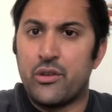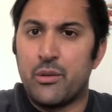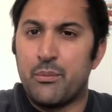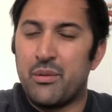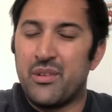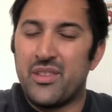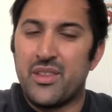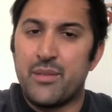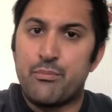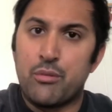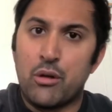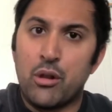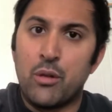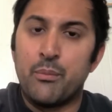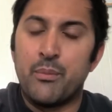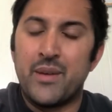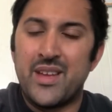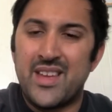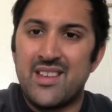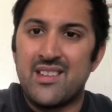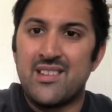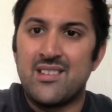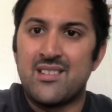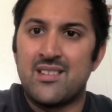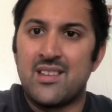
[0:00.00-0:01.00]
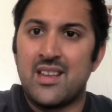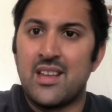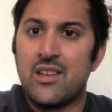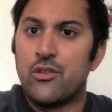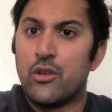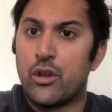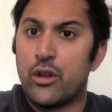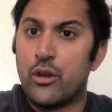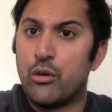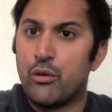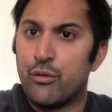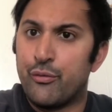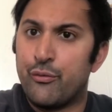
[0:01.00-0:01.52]
but the problem is he's not
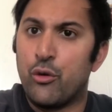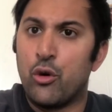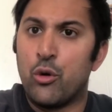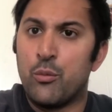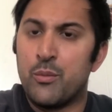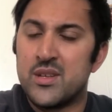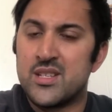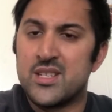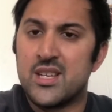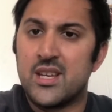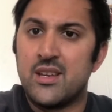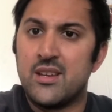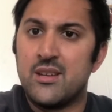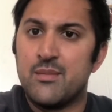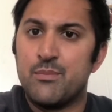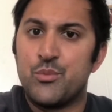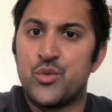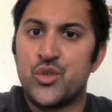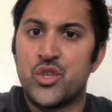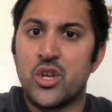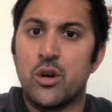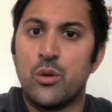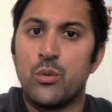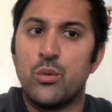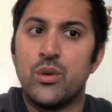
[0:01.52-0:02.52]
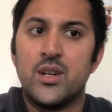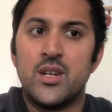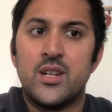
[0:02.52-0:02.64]
in good form, is he? So